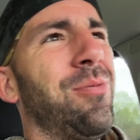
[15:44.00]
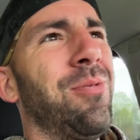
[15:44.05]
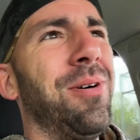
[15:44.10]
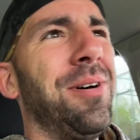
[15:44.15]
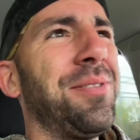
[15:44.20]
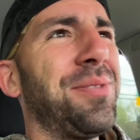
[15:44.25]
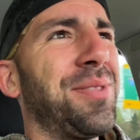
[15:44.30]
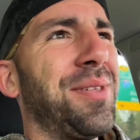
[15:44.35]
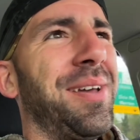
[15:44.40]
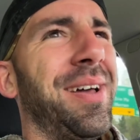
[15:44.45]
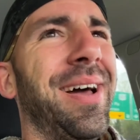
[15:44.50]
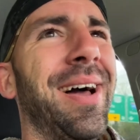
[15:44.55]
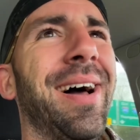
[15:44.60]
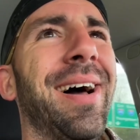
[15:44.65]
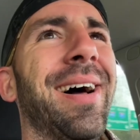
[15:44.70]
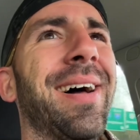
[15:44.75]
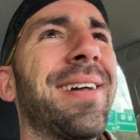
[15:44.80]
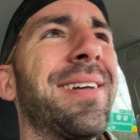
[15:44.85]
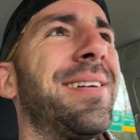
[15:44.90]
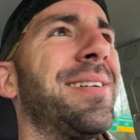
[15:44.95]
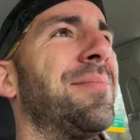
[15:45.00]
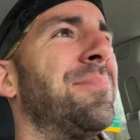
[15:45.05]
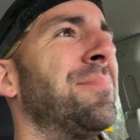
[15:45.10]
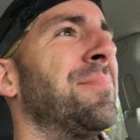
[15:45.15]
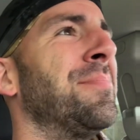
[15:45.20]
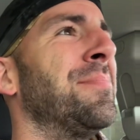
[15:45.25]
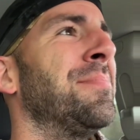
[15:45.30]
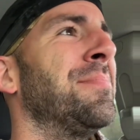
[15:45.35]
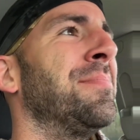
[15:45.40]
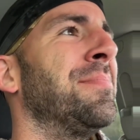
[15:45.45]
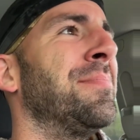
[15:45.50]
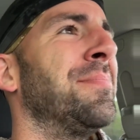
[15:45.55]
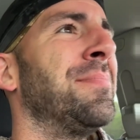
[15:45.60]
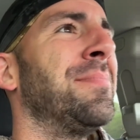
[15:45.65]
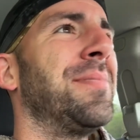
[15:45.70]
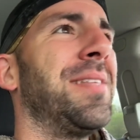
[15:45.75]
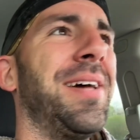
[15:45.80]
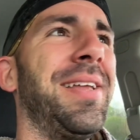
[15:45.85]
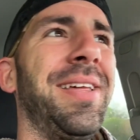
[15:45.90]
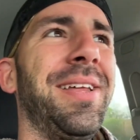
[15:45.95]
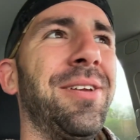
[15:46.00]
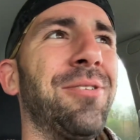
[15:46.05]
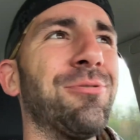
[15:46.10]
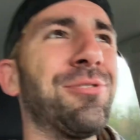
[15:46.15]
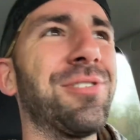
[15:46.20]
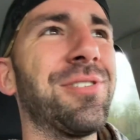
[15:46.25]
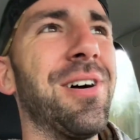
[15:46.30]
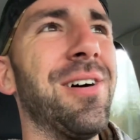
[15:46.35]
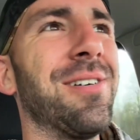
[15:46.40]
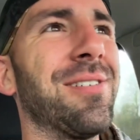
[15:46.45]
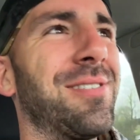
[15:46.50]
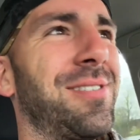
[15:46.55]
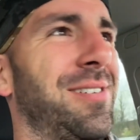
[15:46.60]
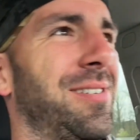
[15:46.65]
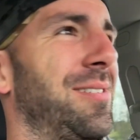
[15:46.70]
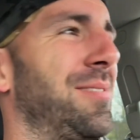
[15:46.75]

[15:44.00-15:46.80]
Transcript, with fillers: what the heck? That ain't no skunk.